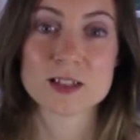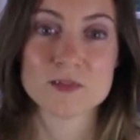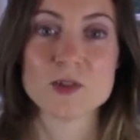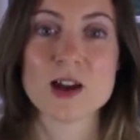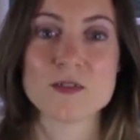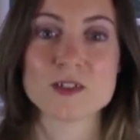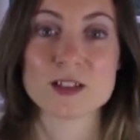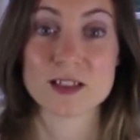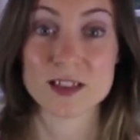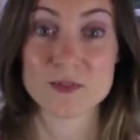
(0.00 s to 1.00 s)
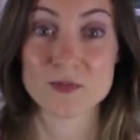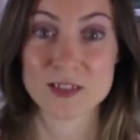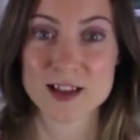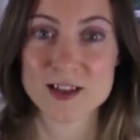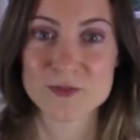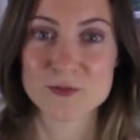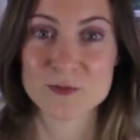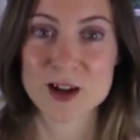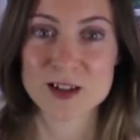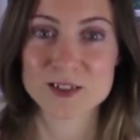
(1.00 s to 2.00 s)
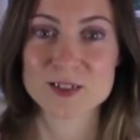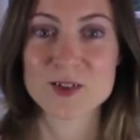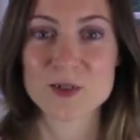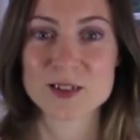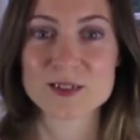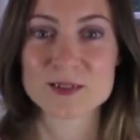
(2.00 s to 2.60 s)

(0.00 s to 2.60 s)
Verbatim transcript: if you have to live life while you're going